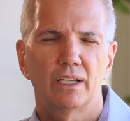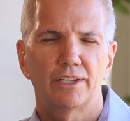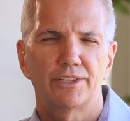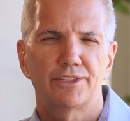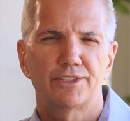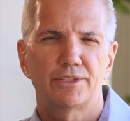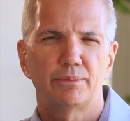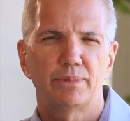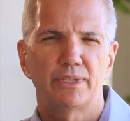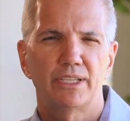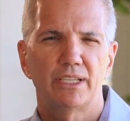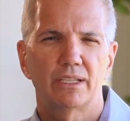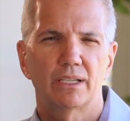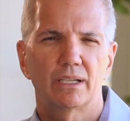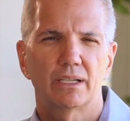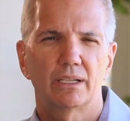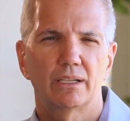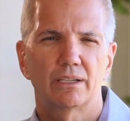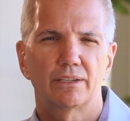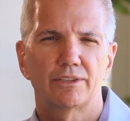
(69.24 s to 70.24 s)
to be
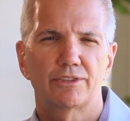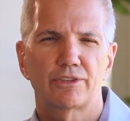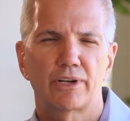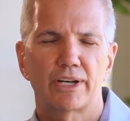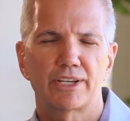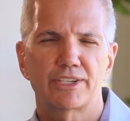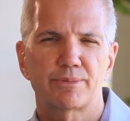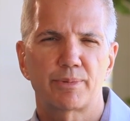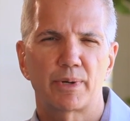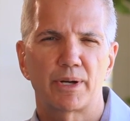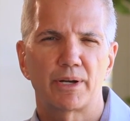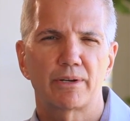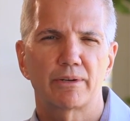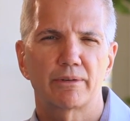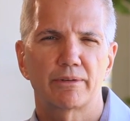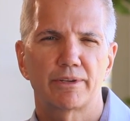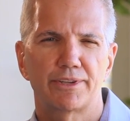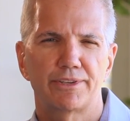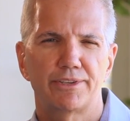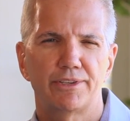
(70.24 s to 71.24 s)

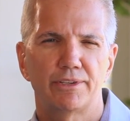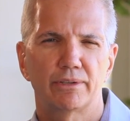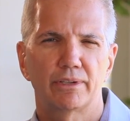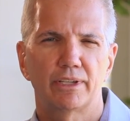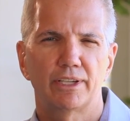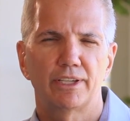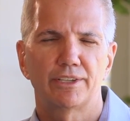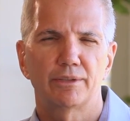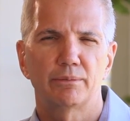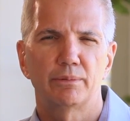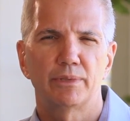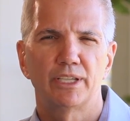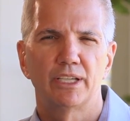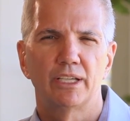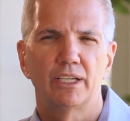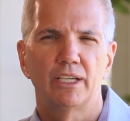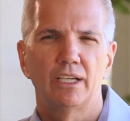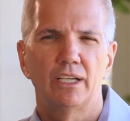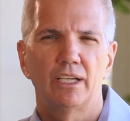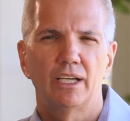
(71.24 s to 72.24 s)
transparent with you,
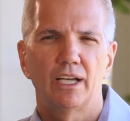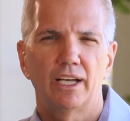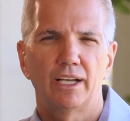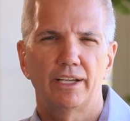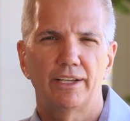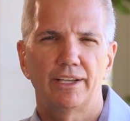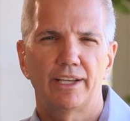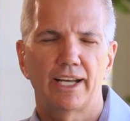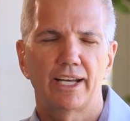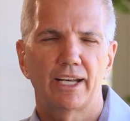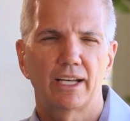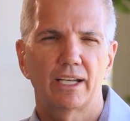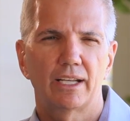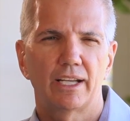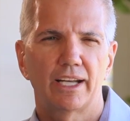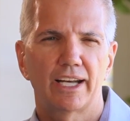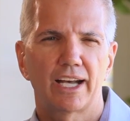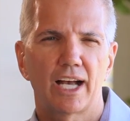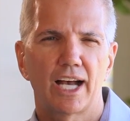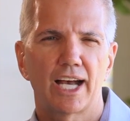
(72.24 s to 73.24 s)
and
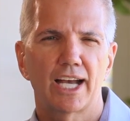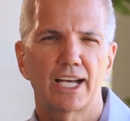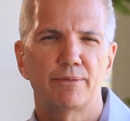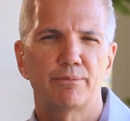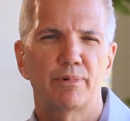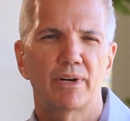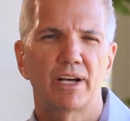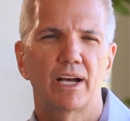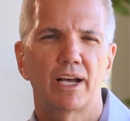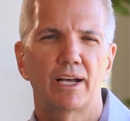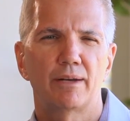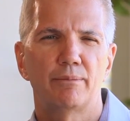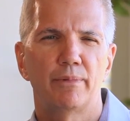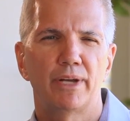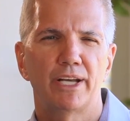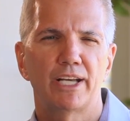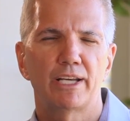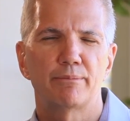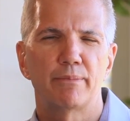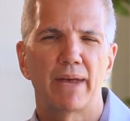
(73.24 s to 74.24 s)
they hide behind
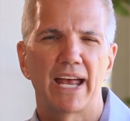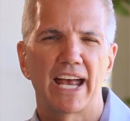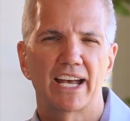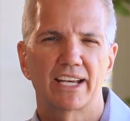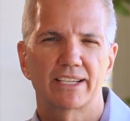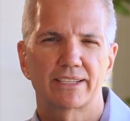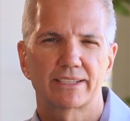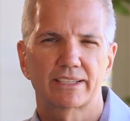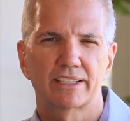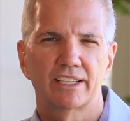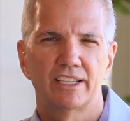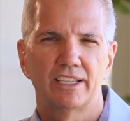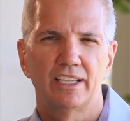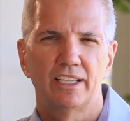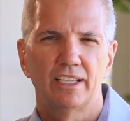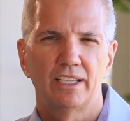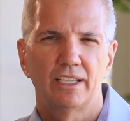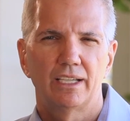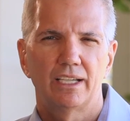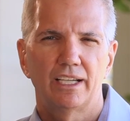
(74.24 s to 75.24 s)
many masks.
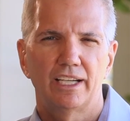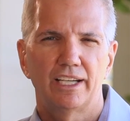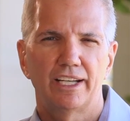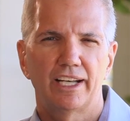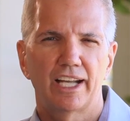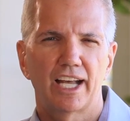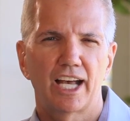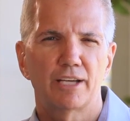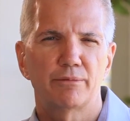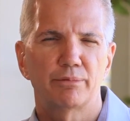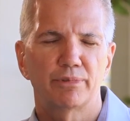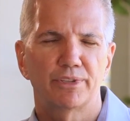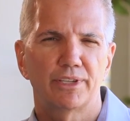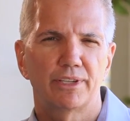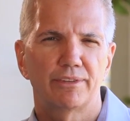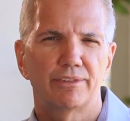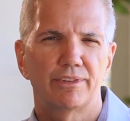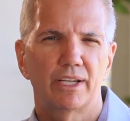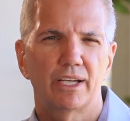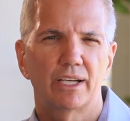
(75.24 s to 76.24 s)
And I
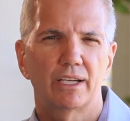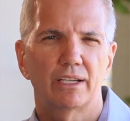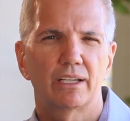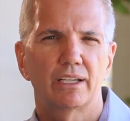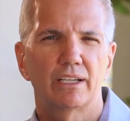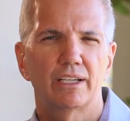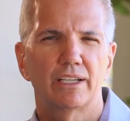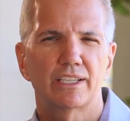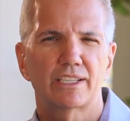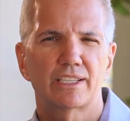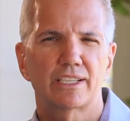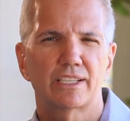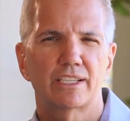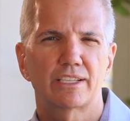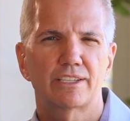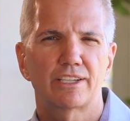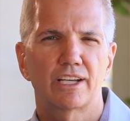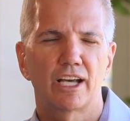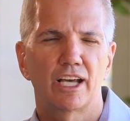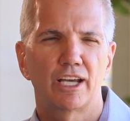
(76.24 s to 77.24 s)
believe that this is
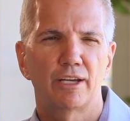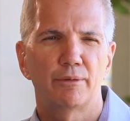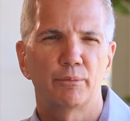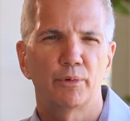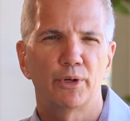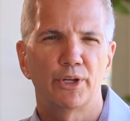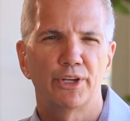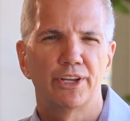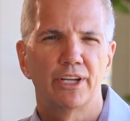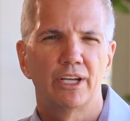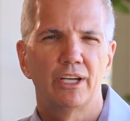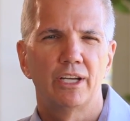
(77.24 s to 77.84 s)
a time when